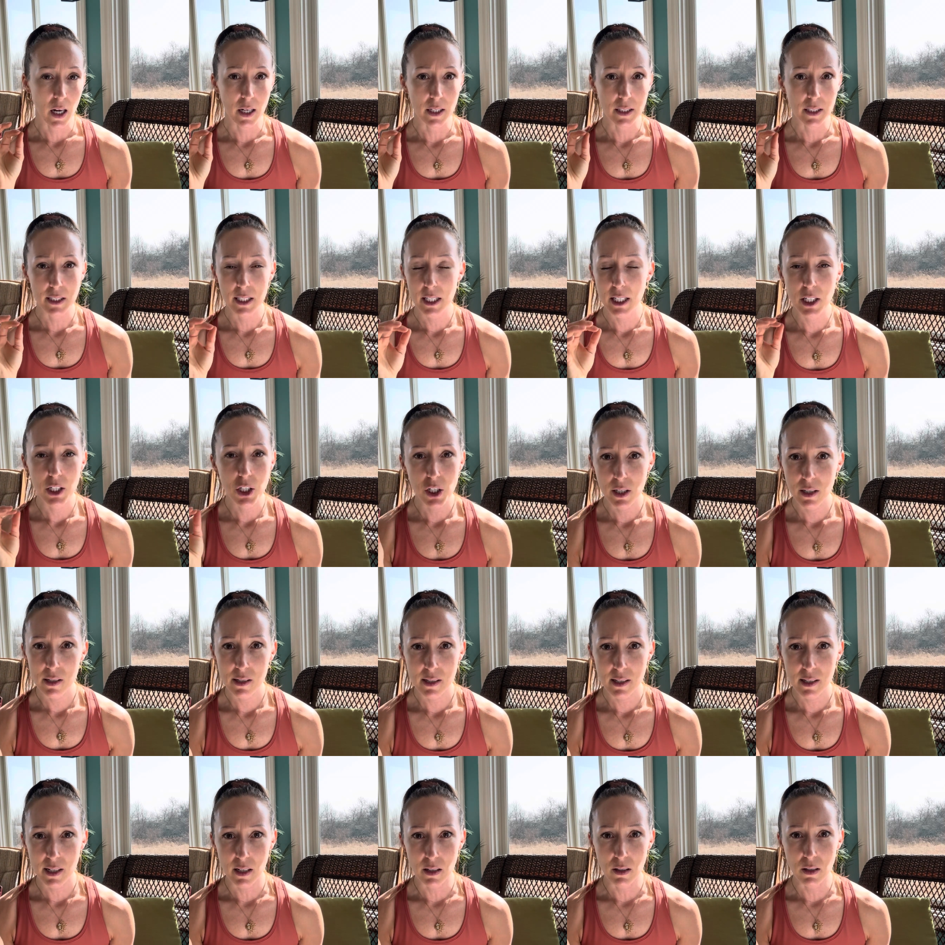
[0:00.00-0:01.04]
teaching
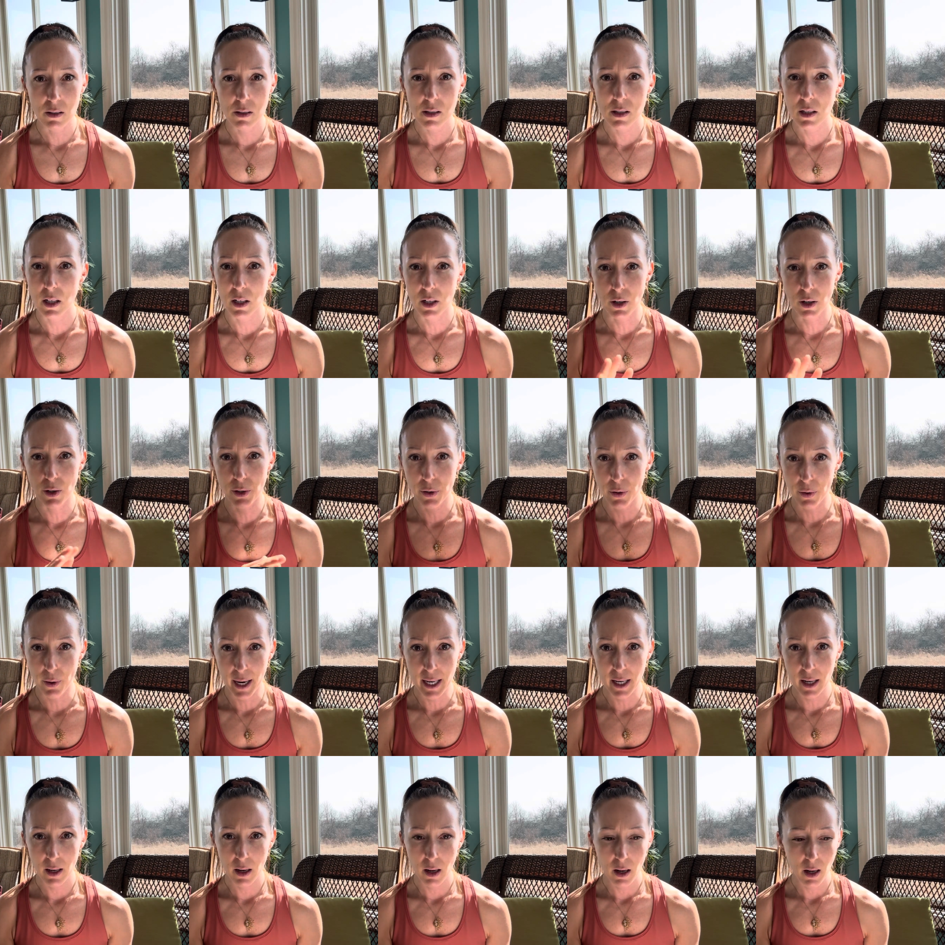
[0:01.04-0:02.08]
skills that you're
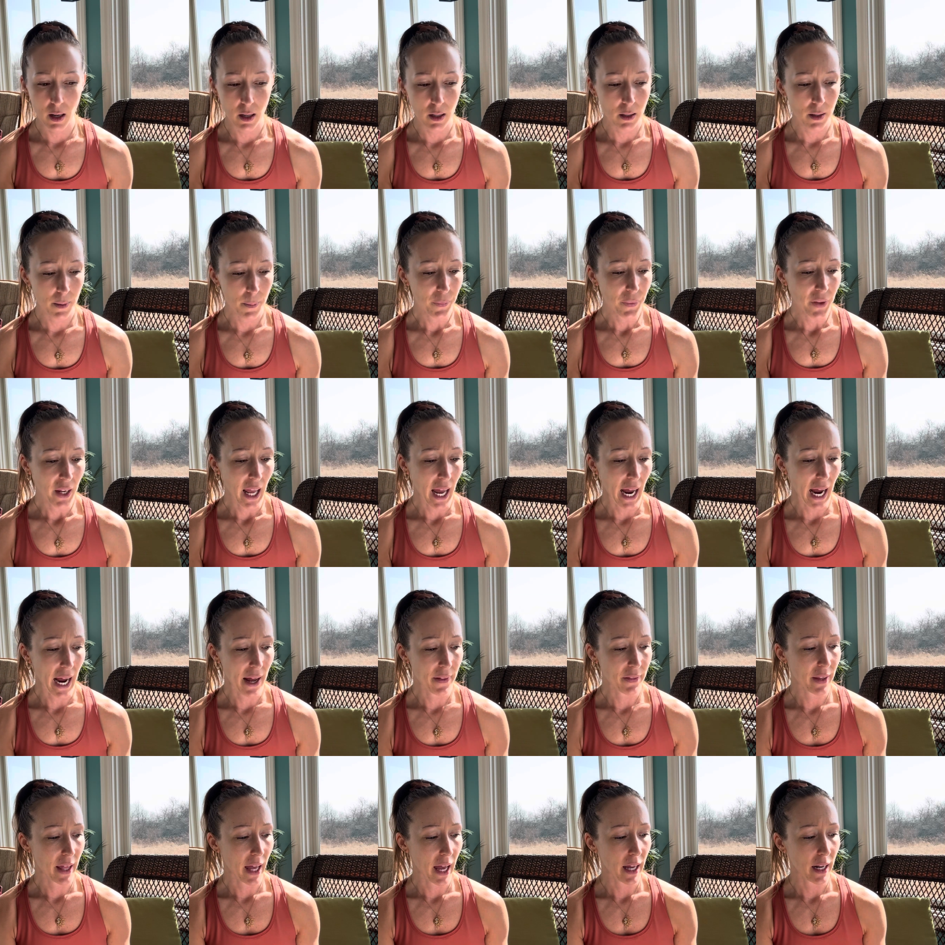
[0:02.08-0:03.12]
graded on,
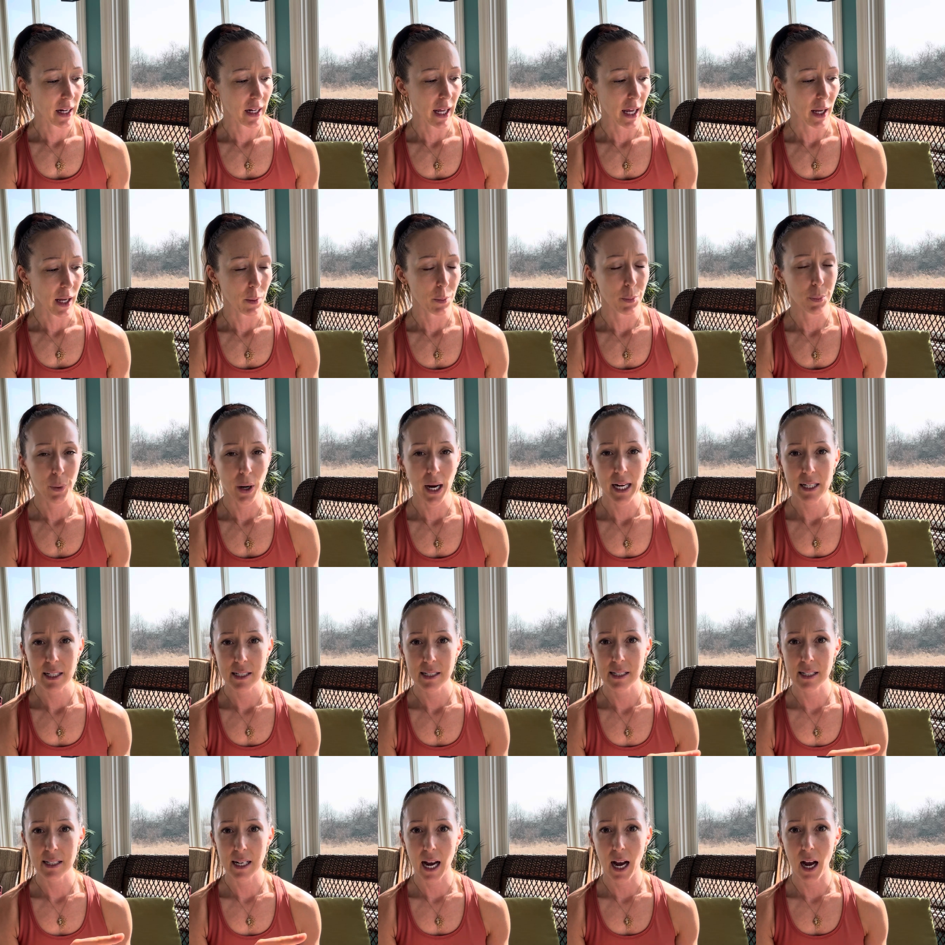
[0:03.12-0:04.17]
and then it breaks
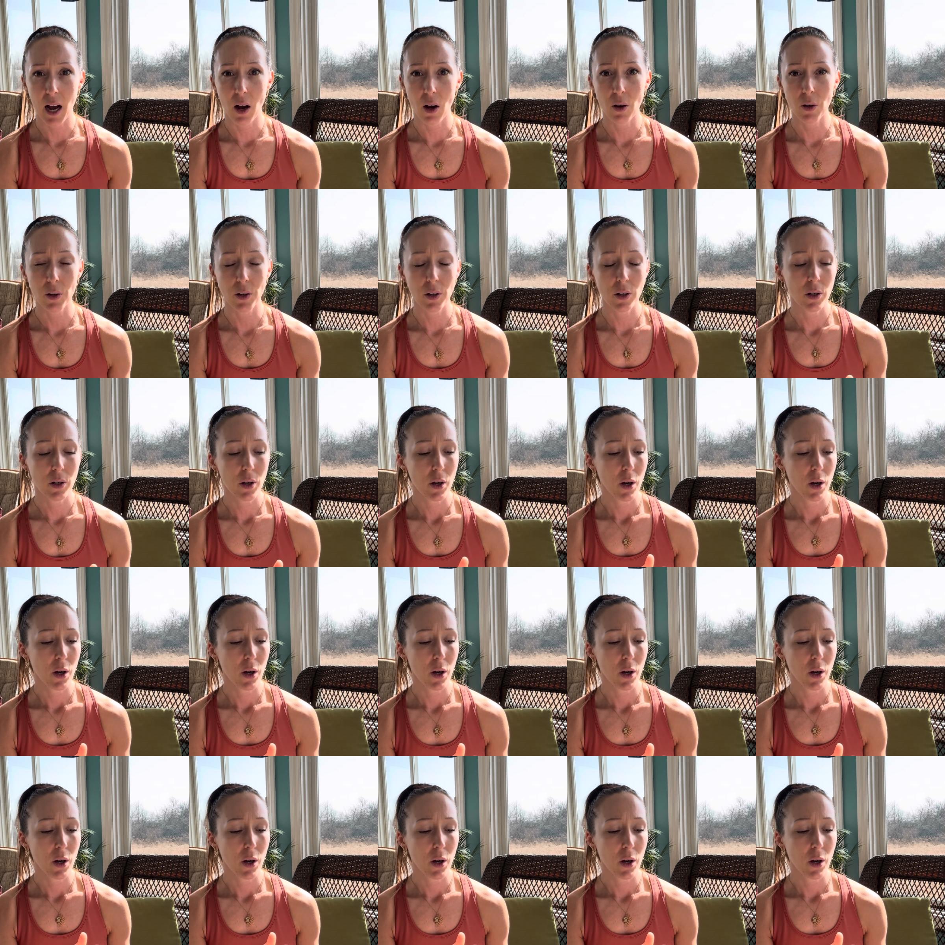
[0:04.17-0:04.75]
down